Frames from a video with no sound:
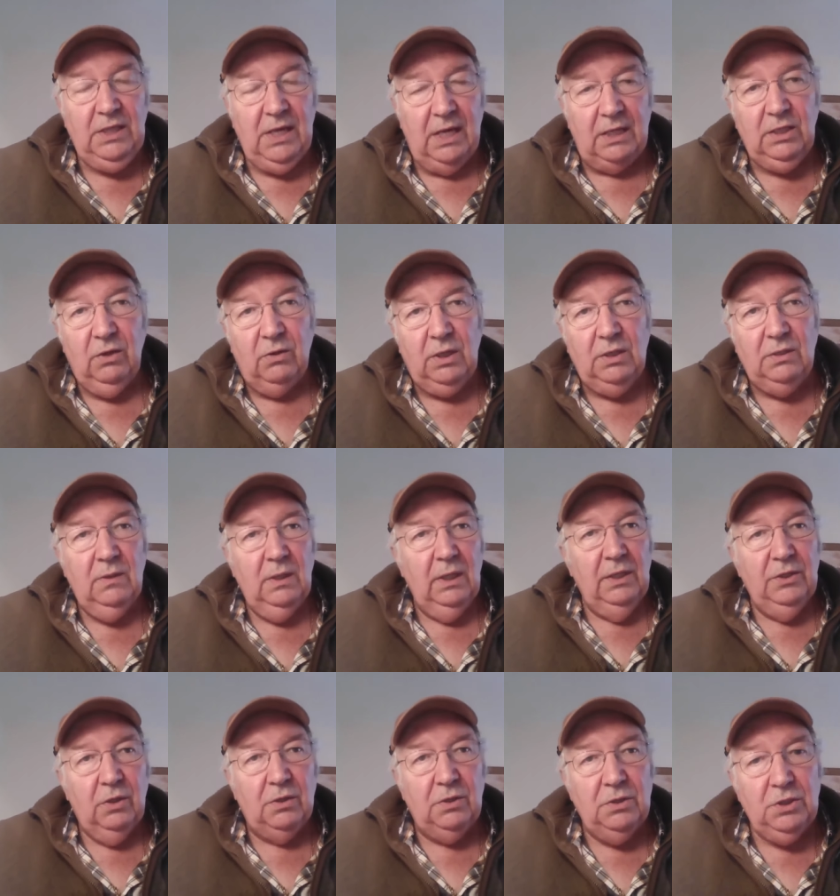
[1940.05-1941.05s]
Yeah, you can
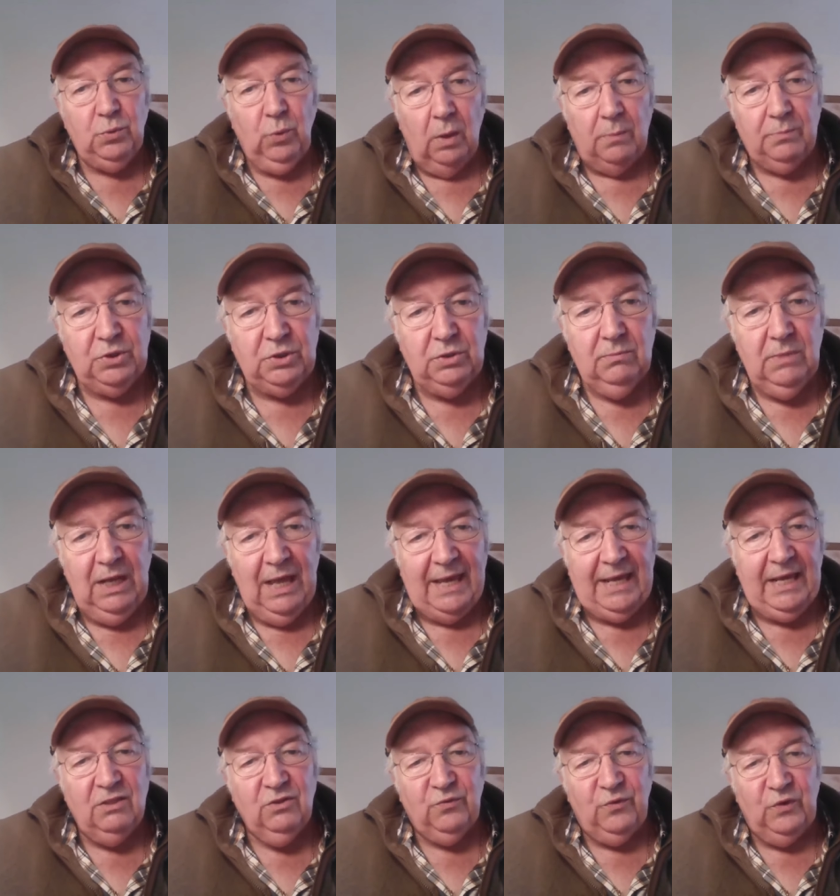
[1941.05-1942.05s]
you can swap
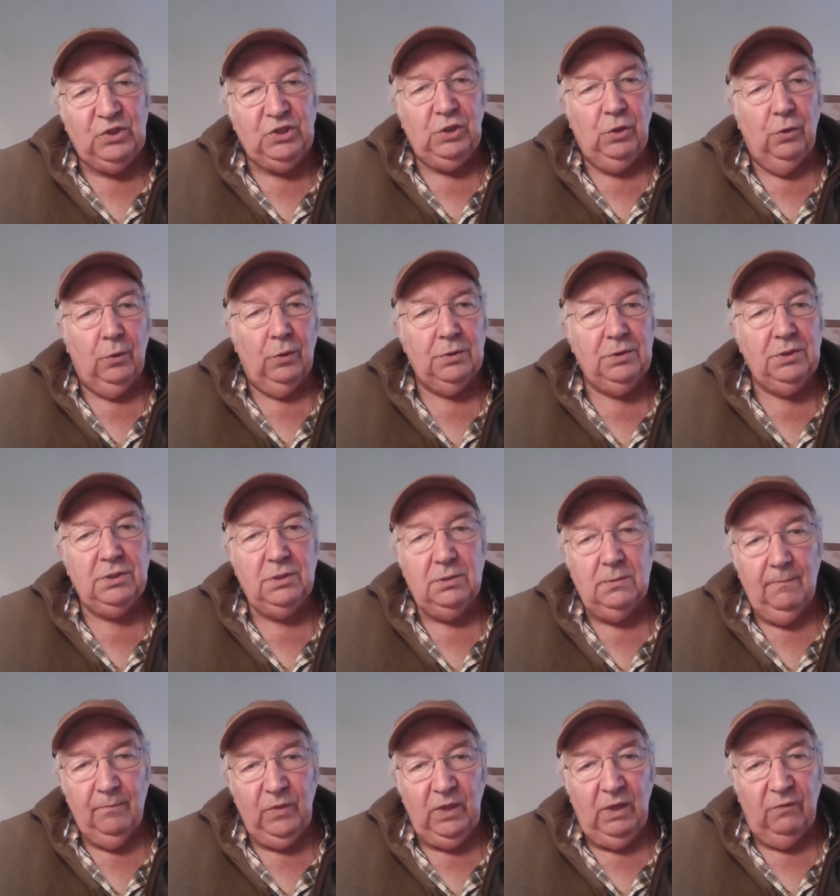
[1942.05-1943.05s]
leggings for shorts
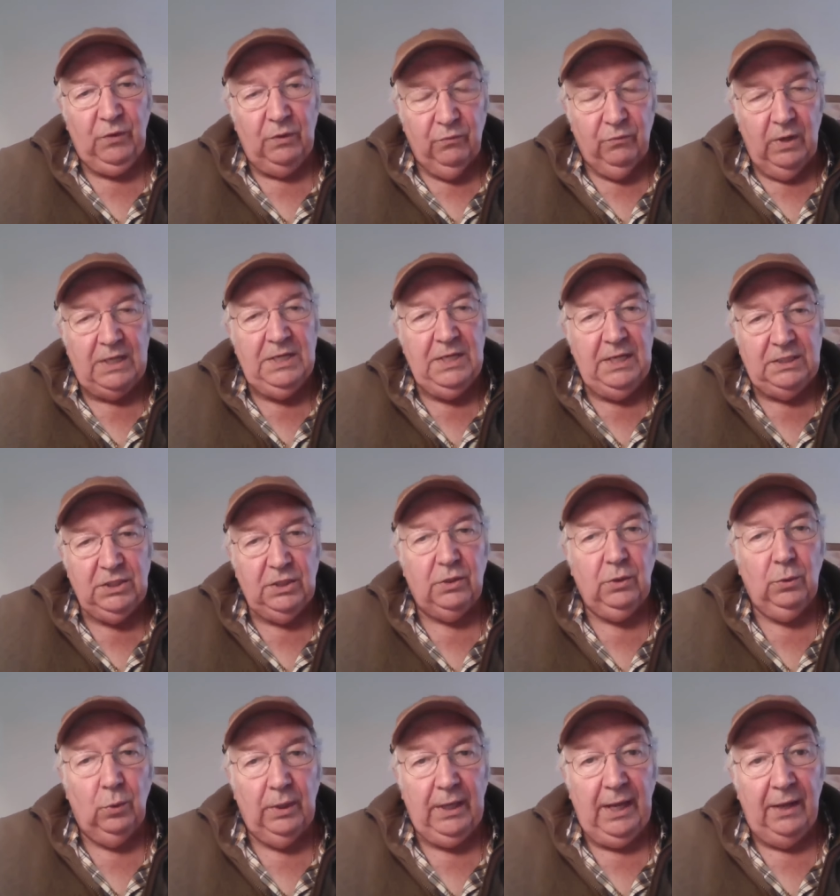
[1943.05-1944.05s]
if you really need to
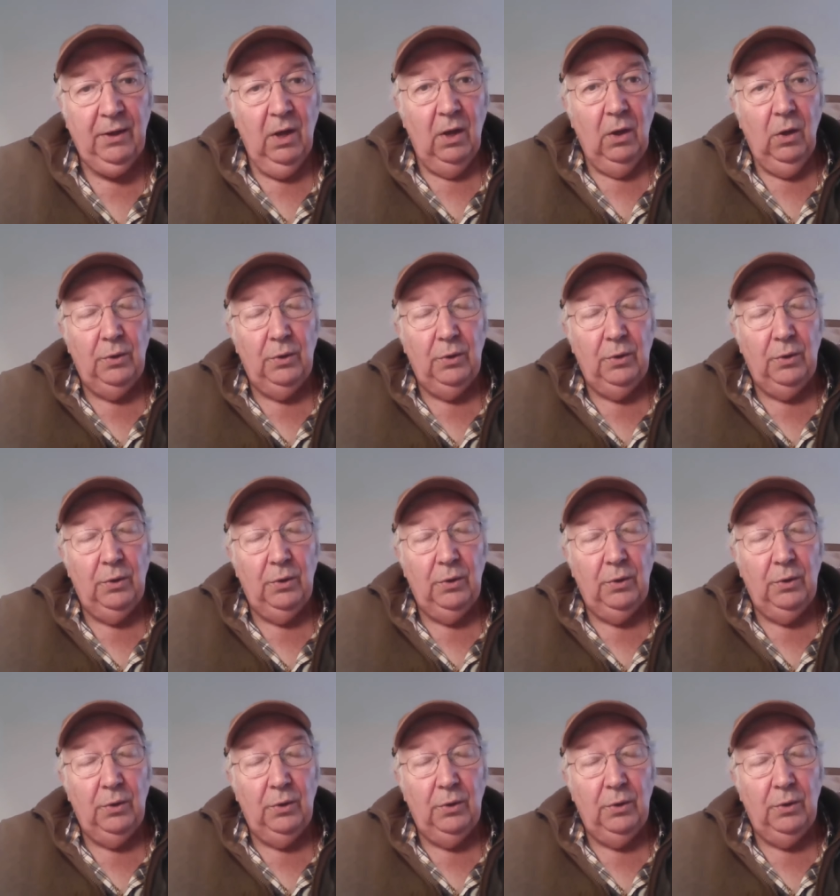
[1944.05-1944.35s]
cool down, yeah.